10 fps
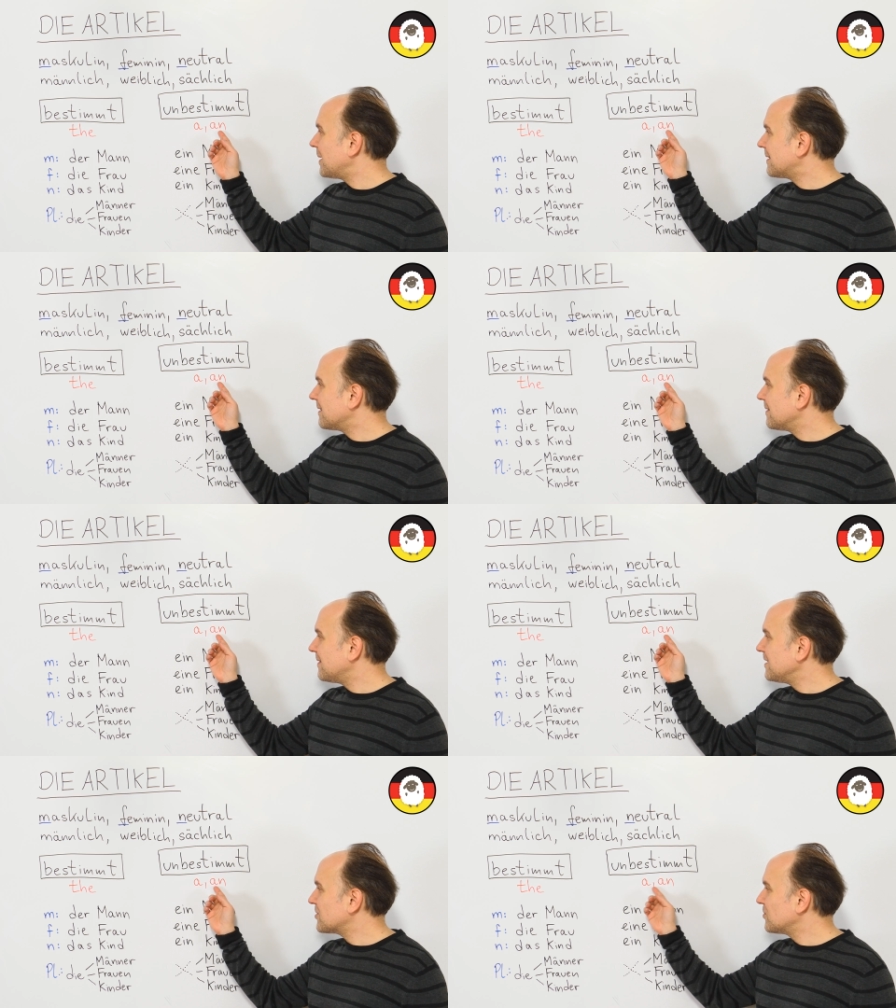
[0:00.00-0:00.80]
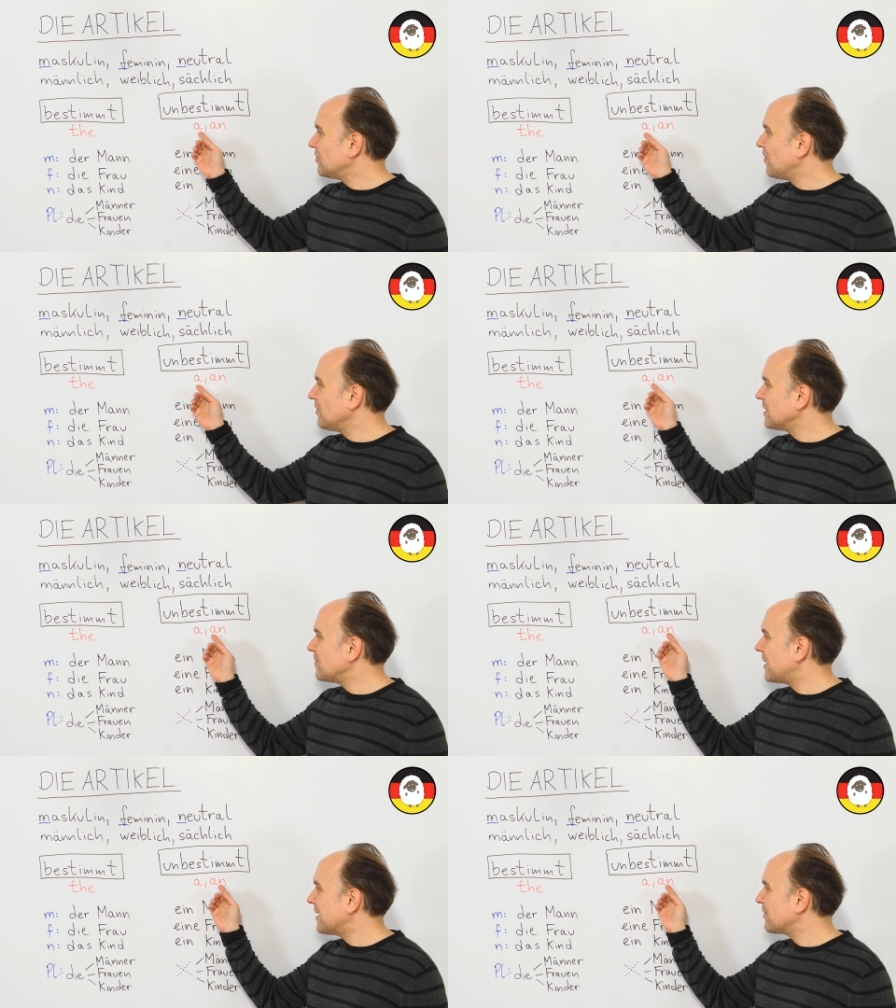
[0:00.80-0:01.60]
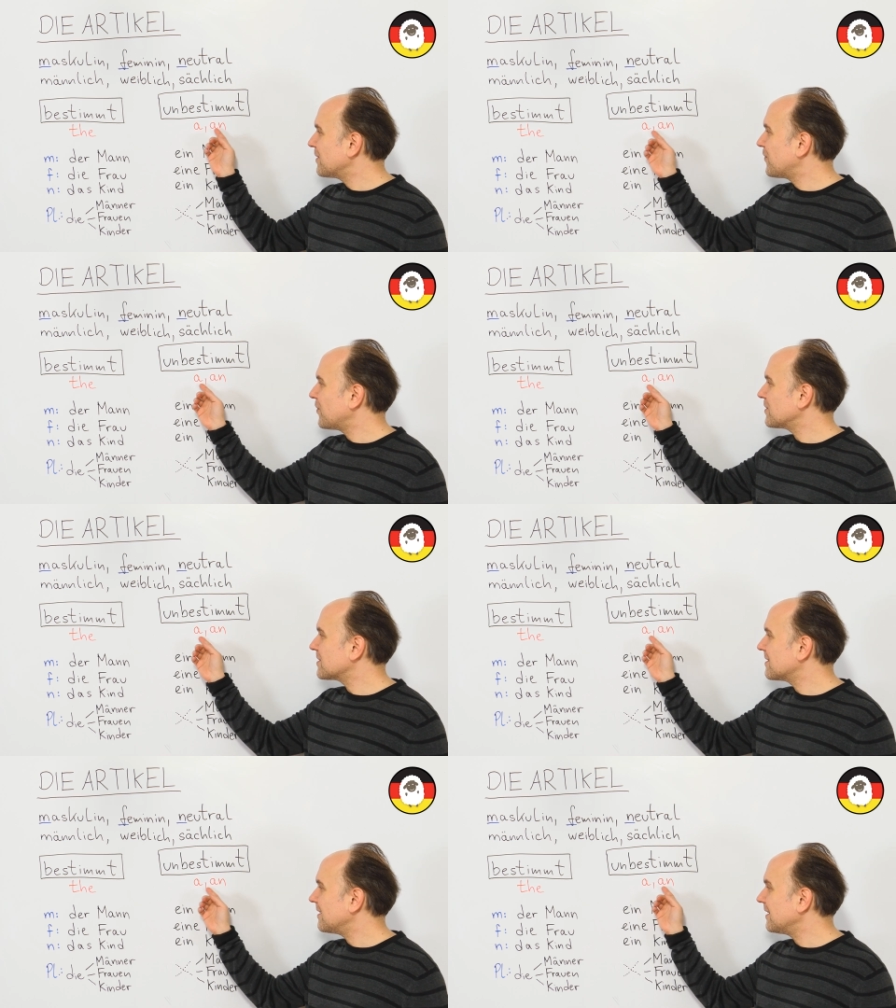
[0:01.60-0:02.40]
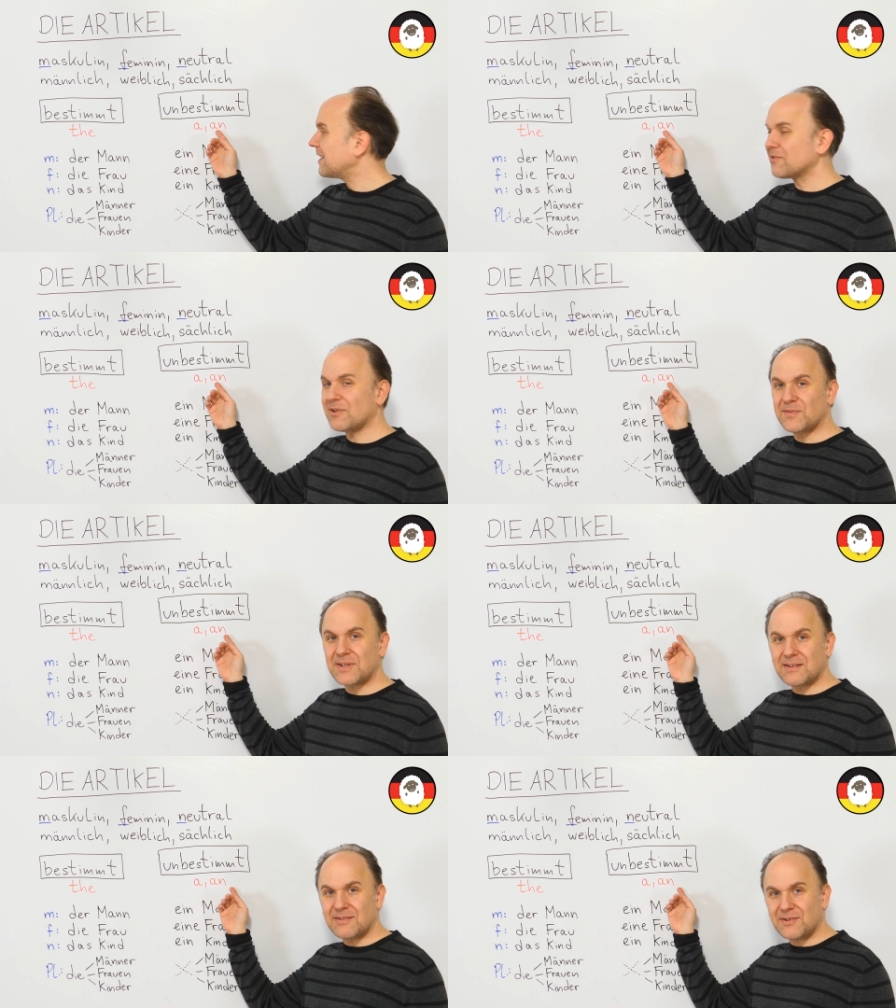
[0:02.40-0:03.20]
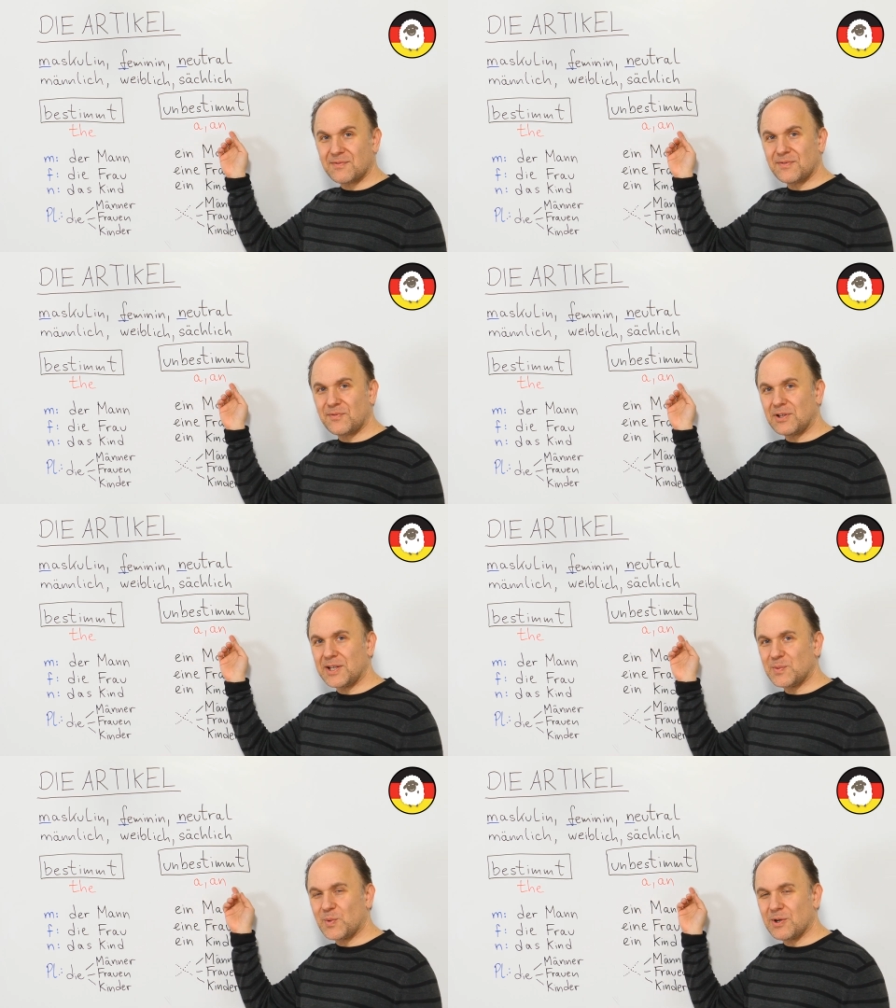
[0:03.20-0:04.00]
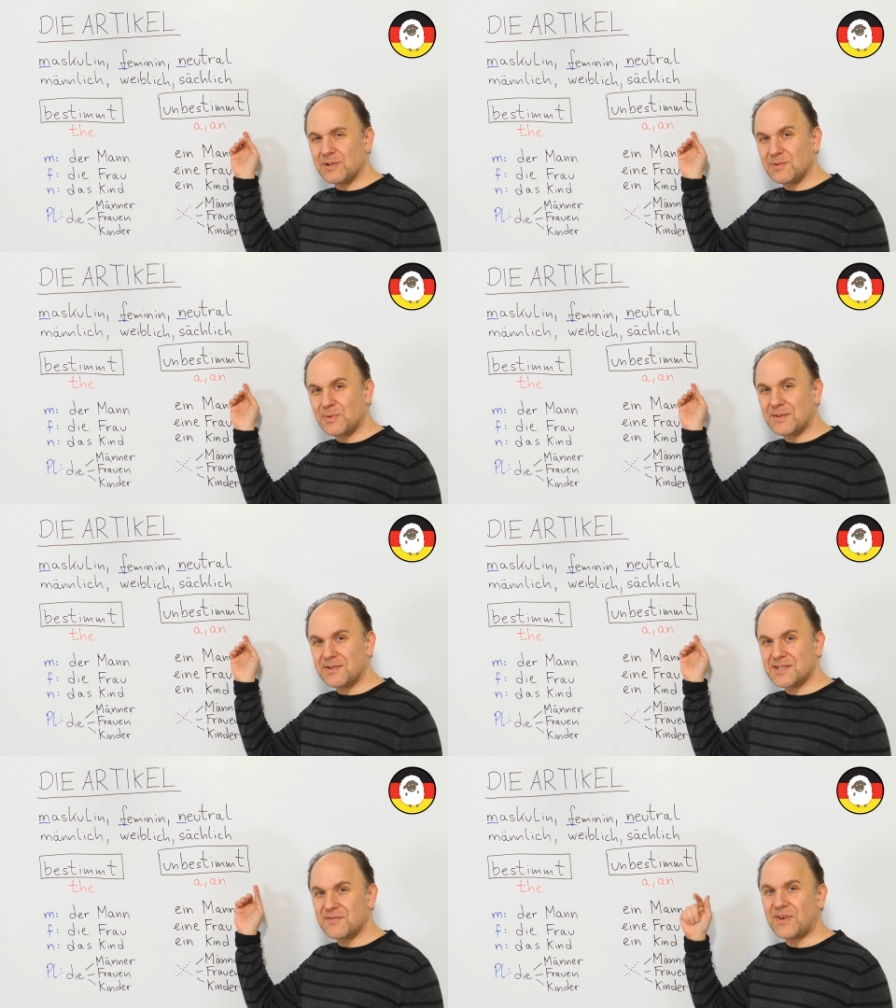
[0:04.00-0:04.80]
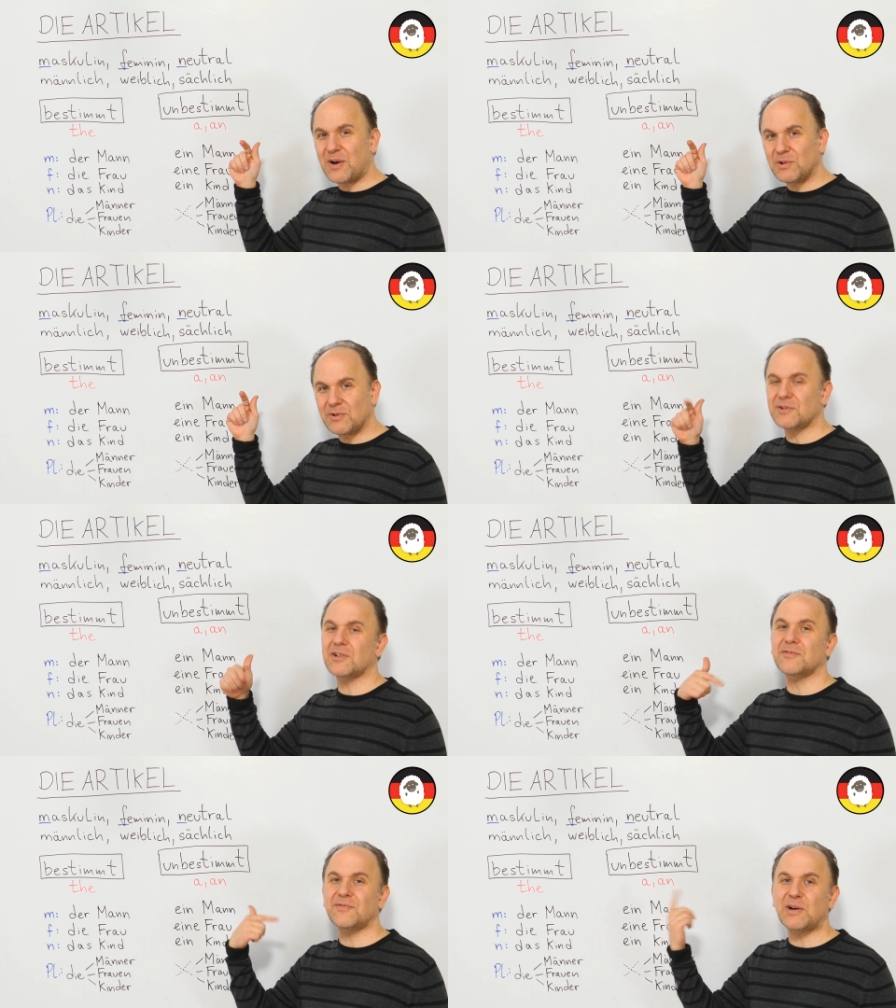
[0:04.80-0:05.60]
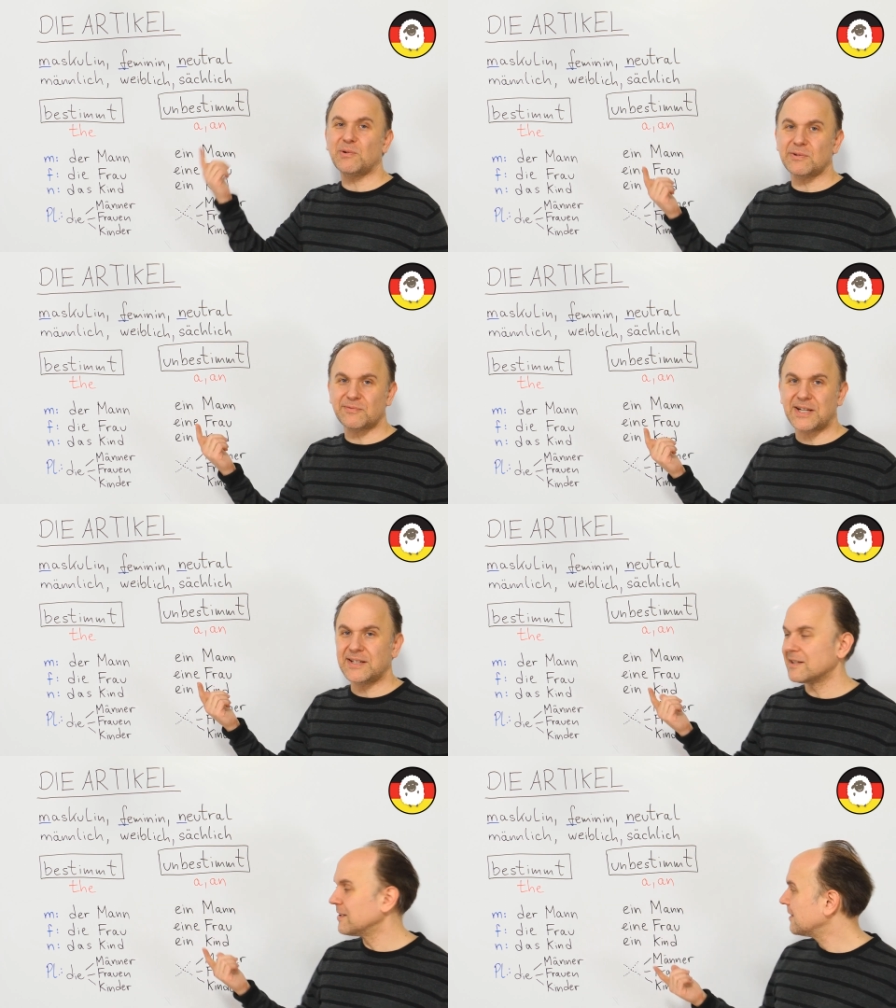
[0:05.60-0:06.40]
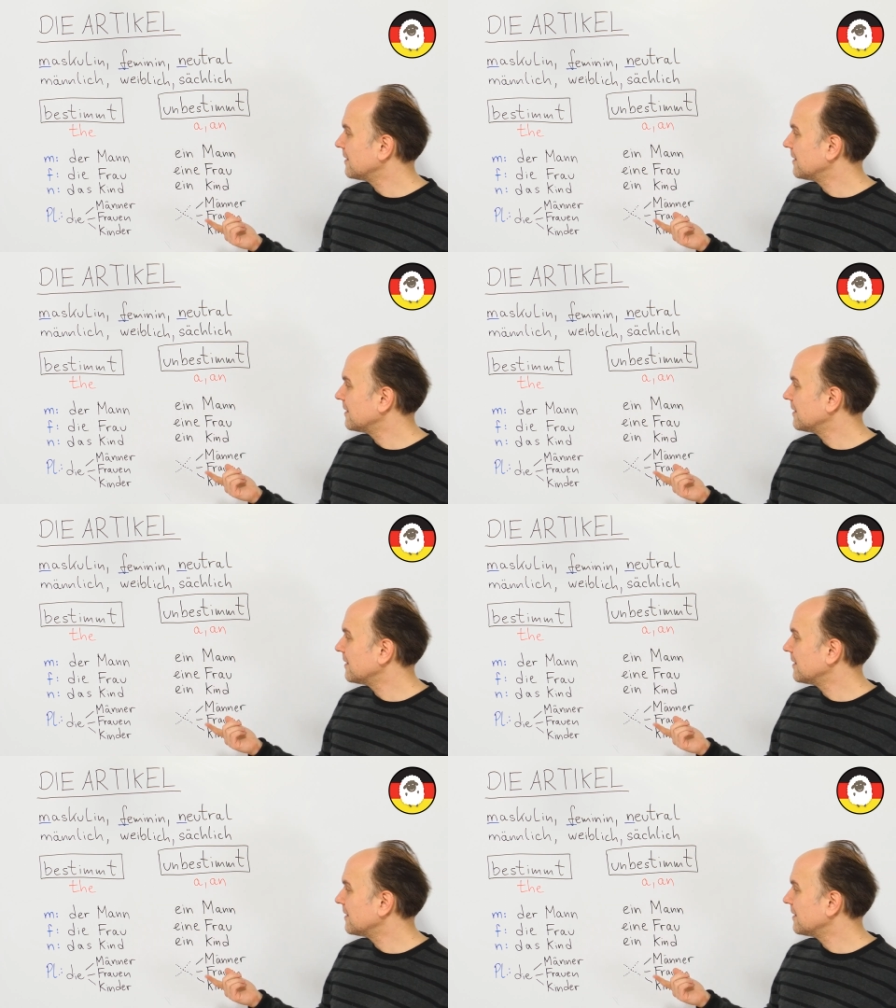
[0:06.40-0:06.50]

But these two only depend on the first letter of the following word, whether it's a vowel or not a vowel, right?